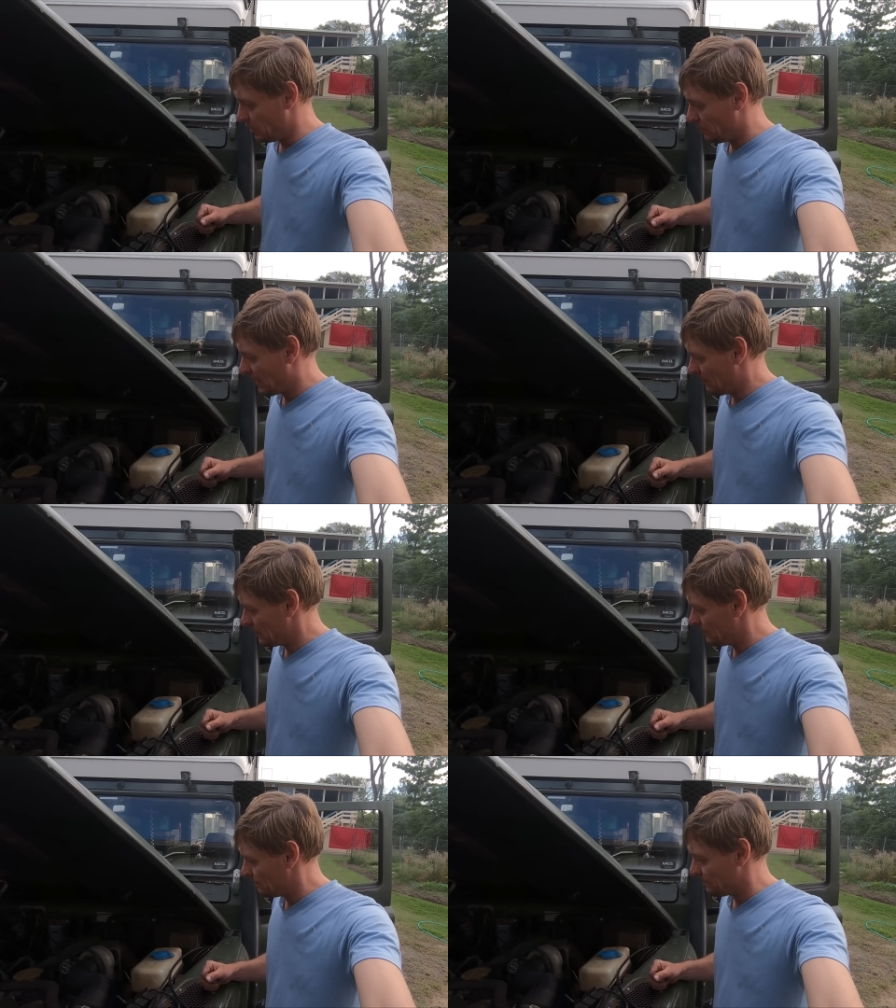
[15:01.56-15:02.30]
new
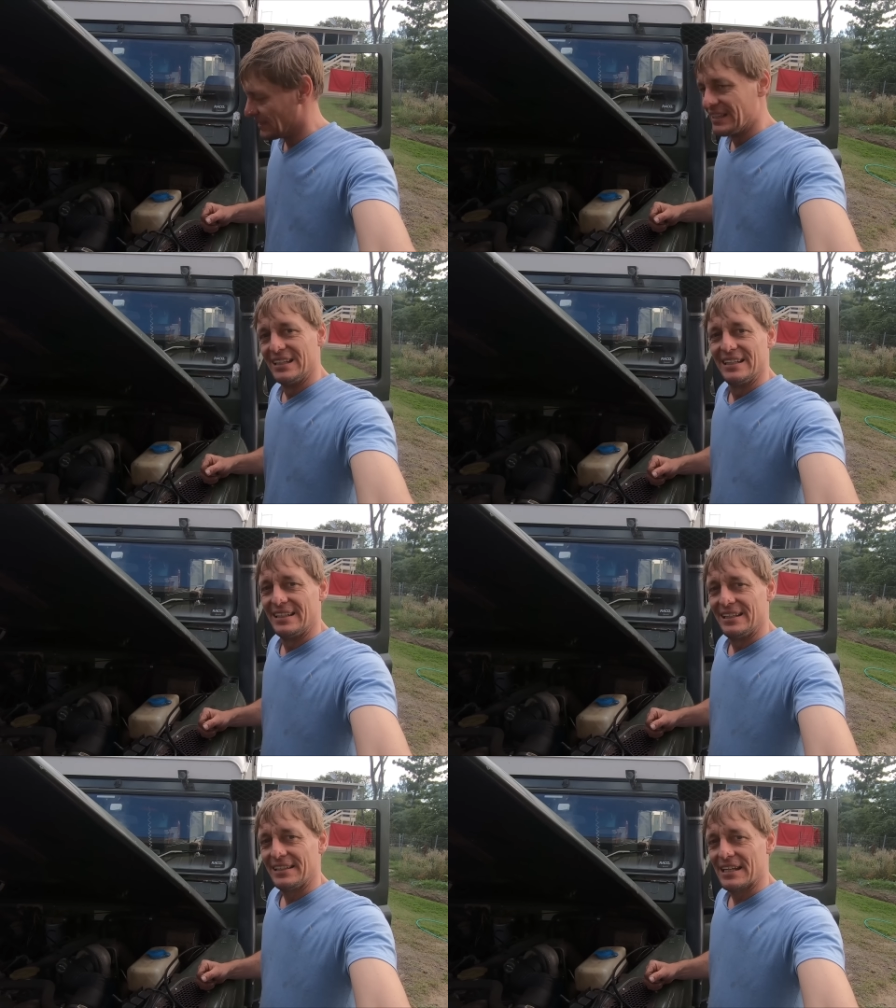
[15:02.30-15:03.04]
pump and
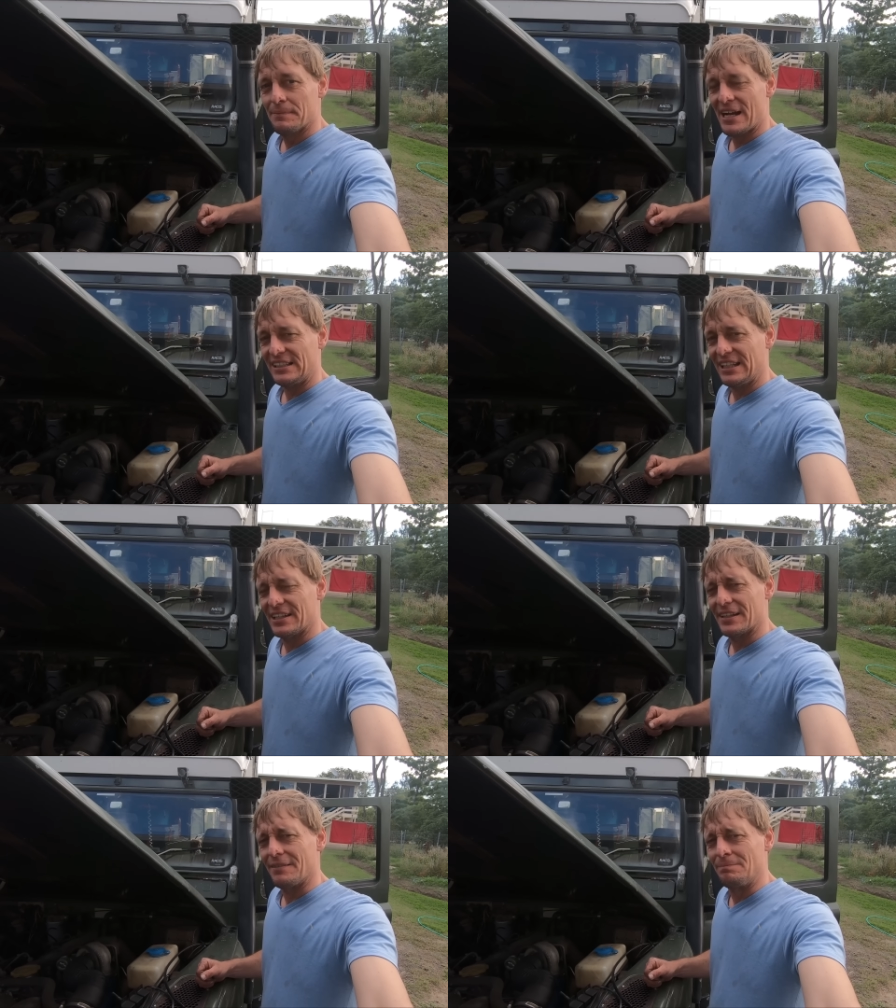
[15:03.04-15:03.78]
get it back
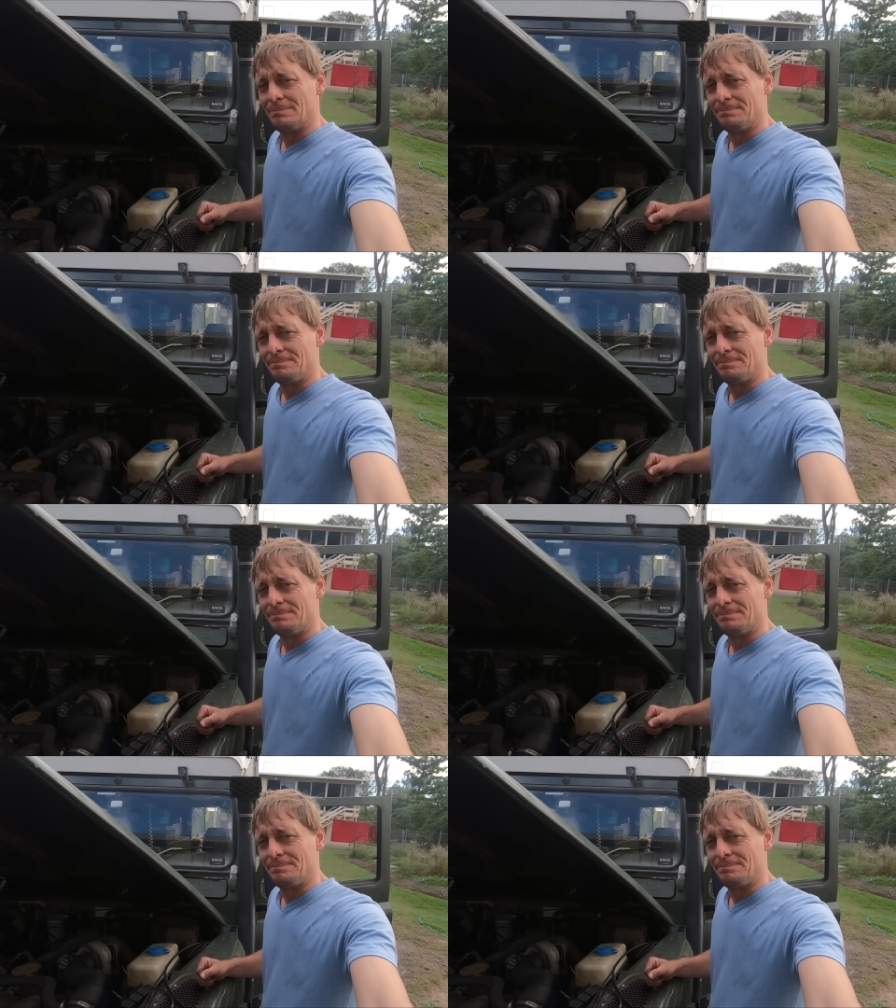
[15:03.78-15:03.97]
together.